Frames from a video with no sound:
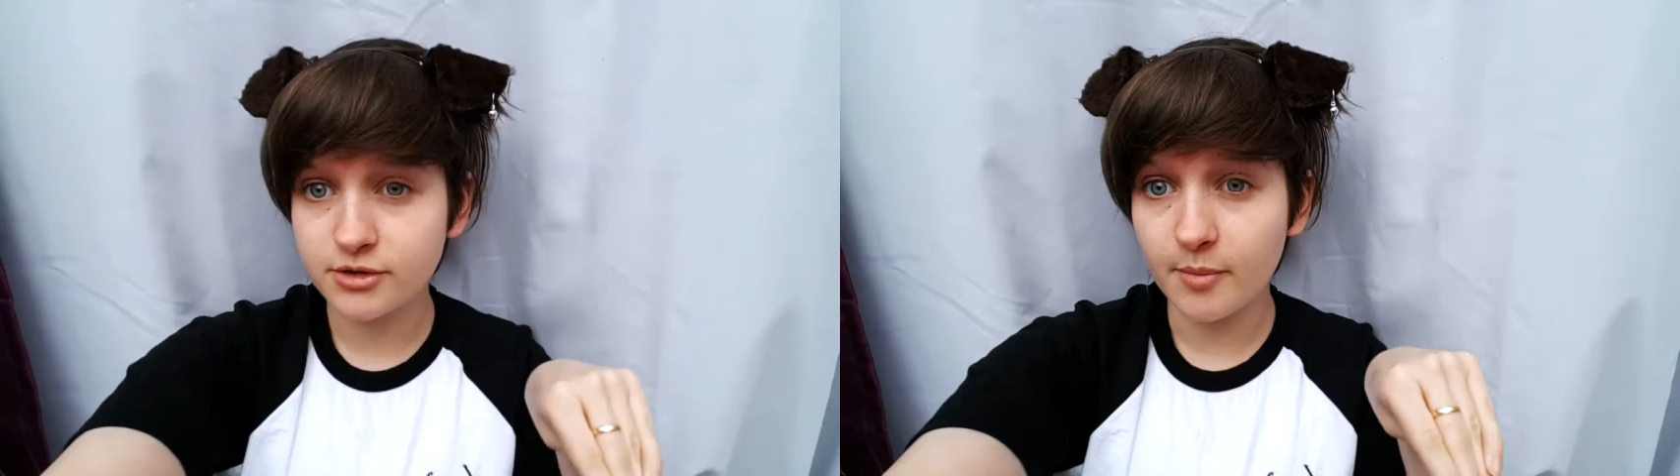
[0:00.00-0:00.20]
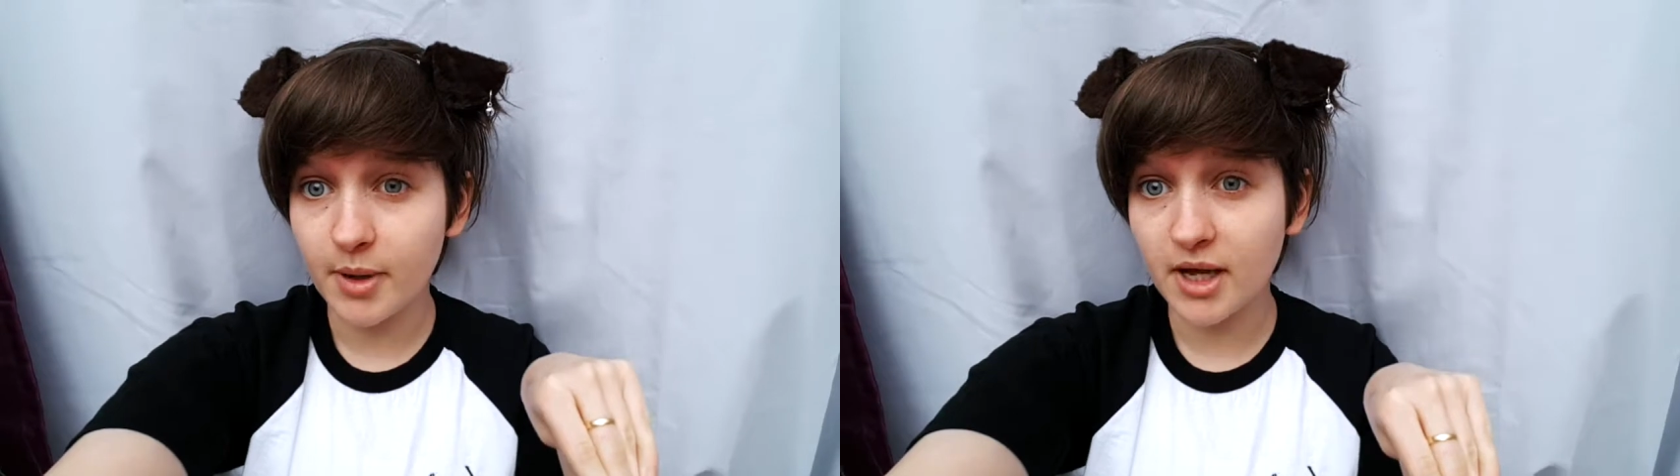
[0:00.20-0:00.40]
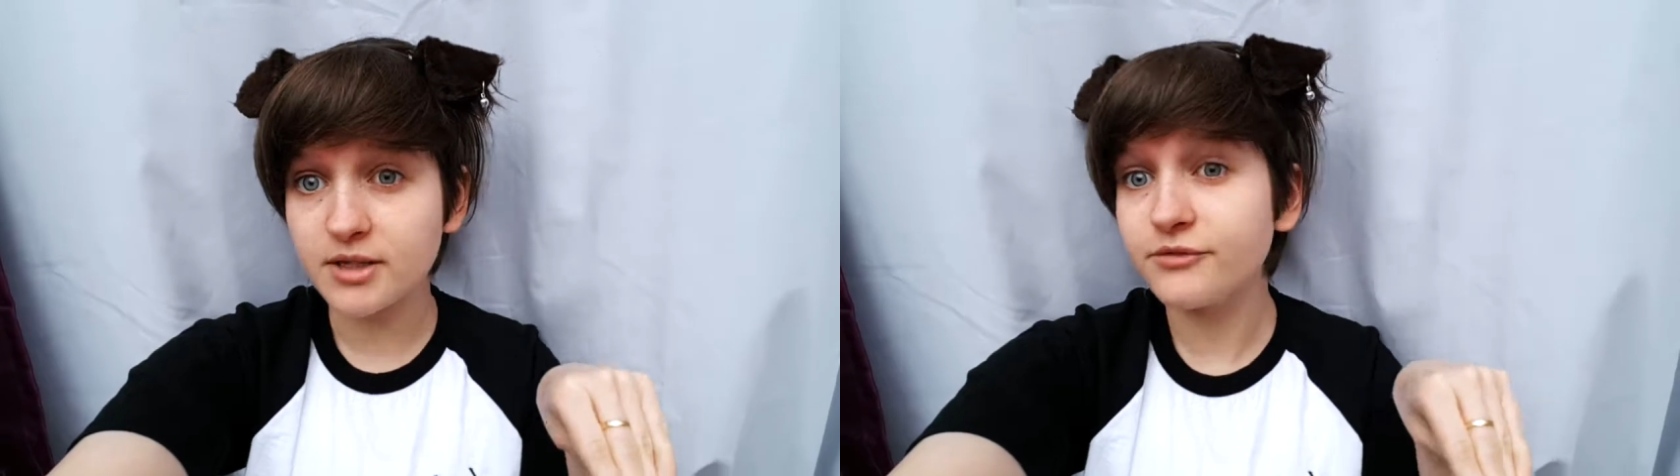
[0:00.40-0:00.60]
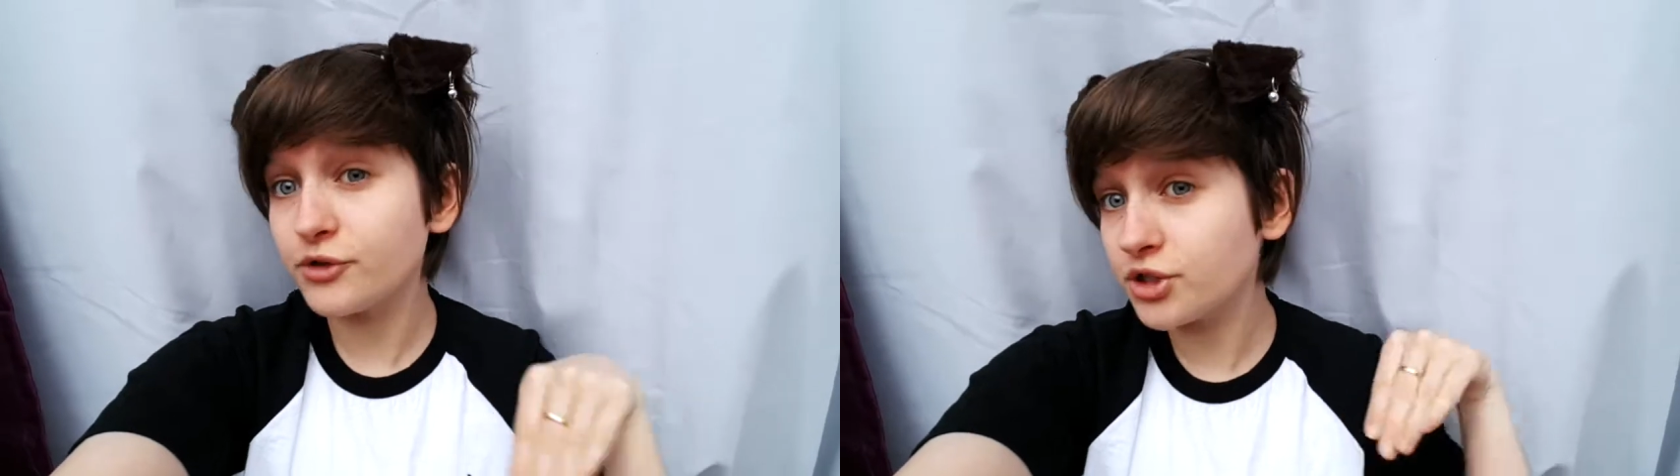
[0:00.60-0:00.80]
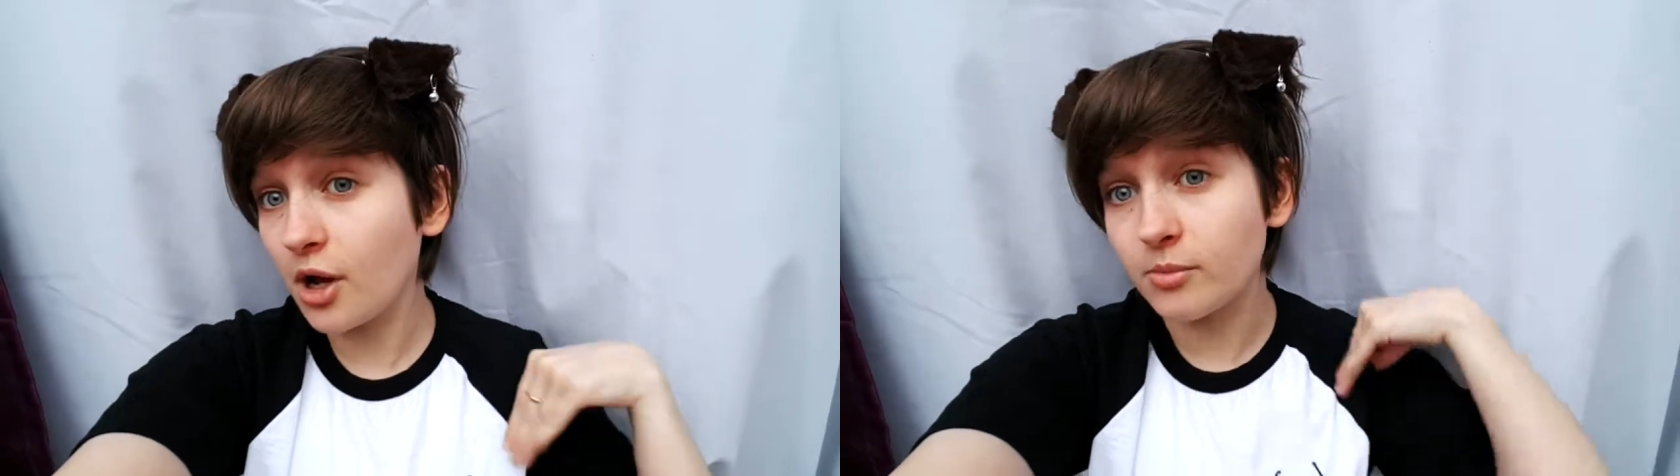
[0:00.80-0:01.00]
apply for a
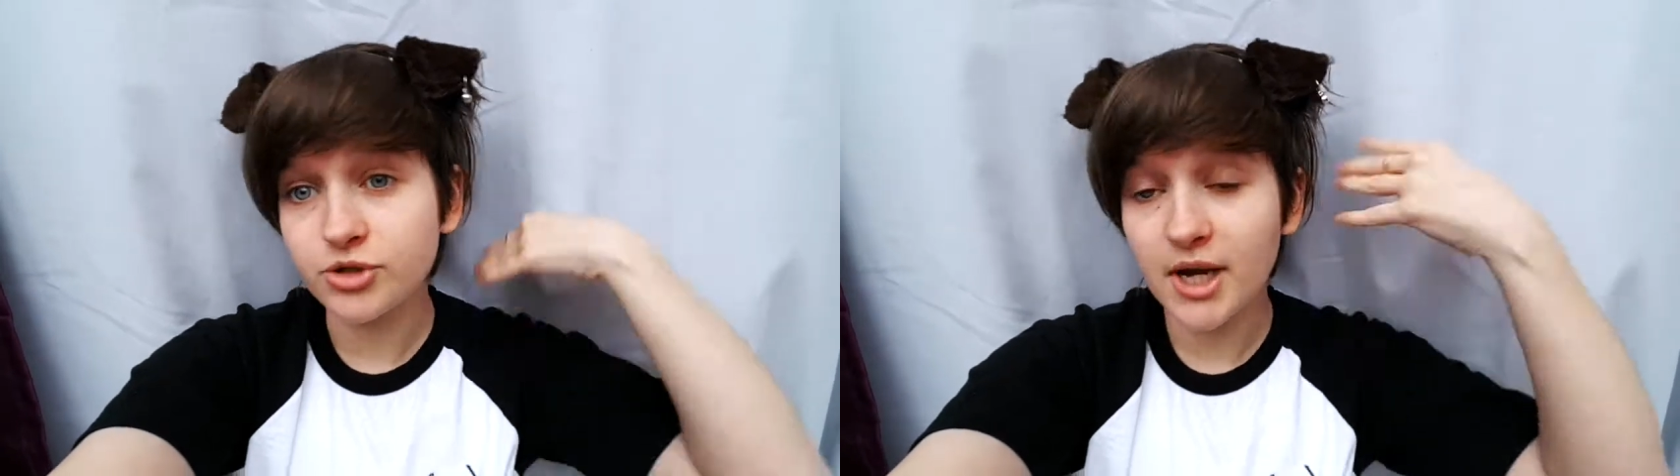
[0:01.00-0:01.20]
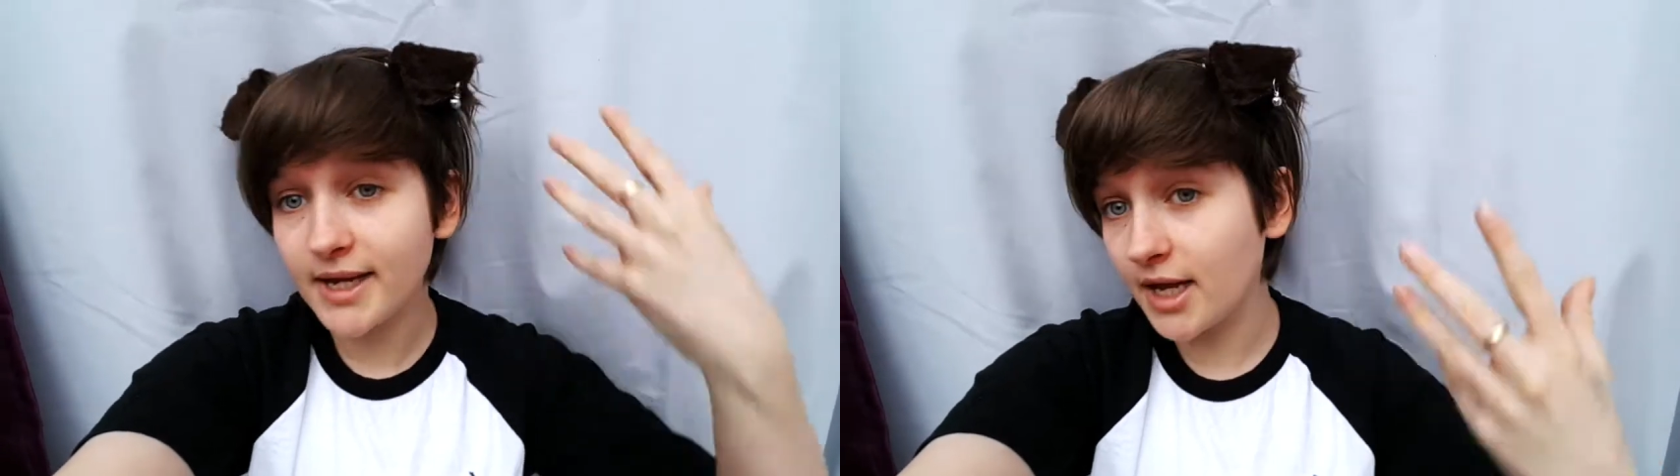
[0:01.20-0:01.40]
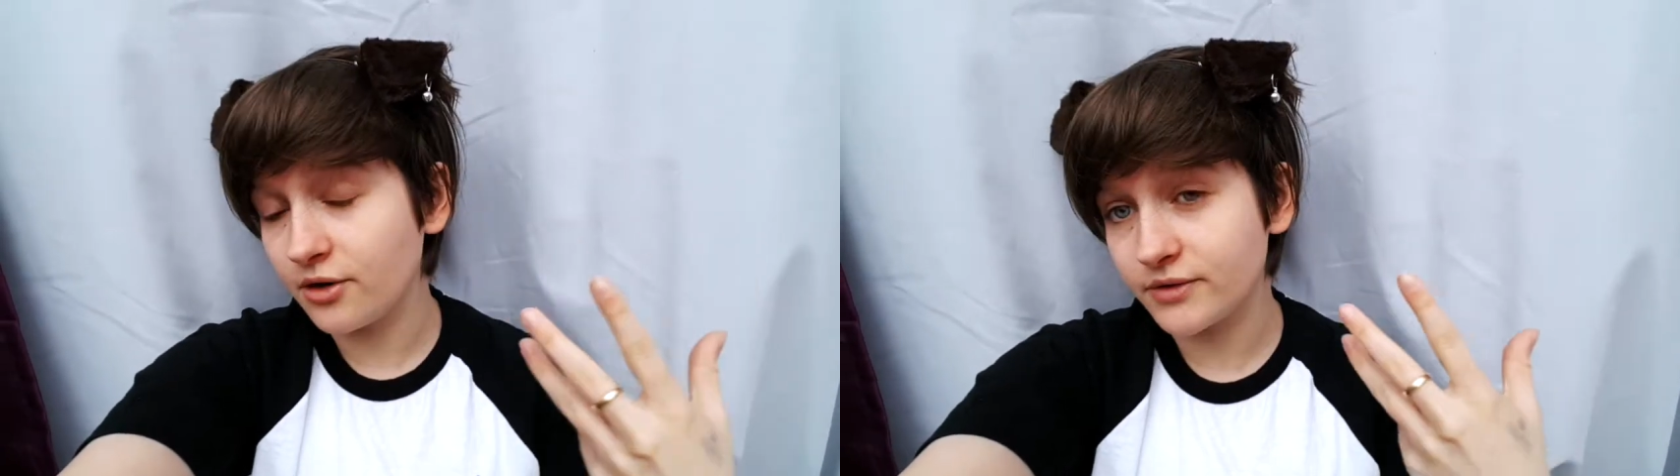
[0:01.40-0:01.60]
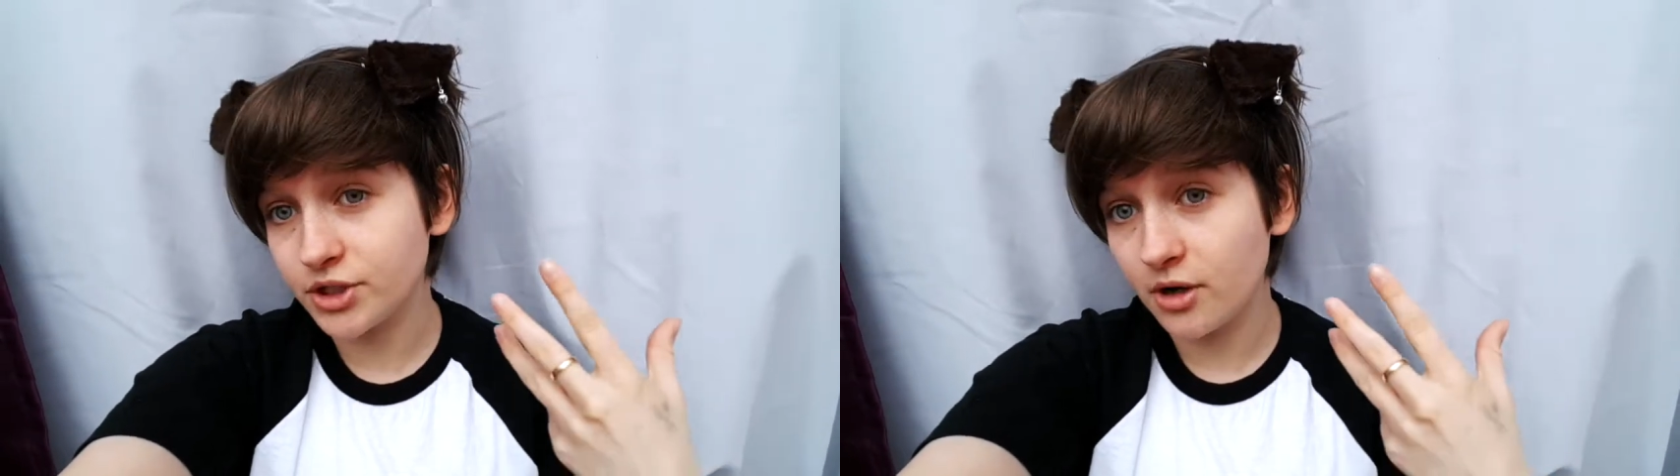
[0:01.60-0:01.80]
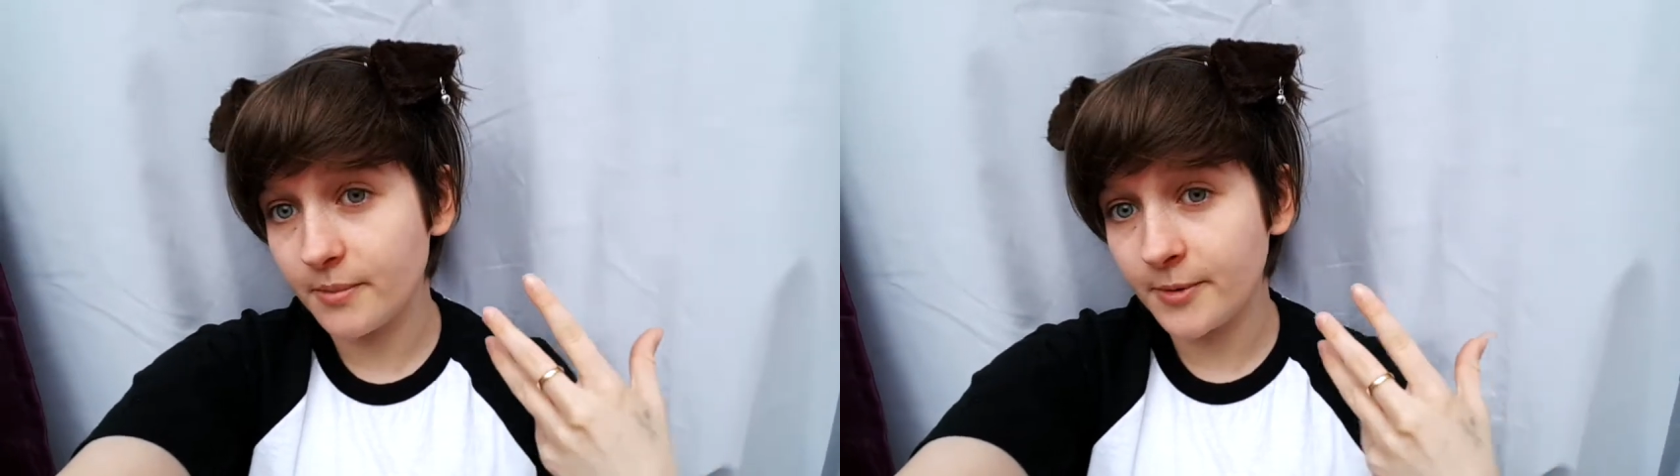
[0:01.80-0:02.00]
job, try and get another
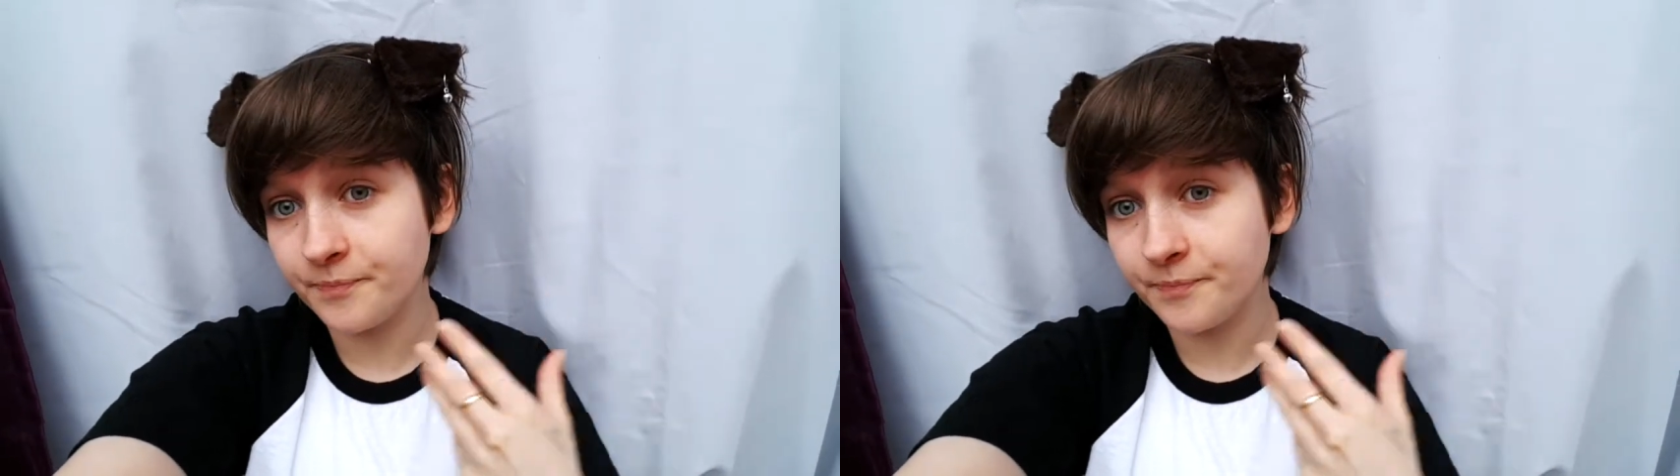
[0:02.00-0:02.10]
job.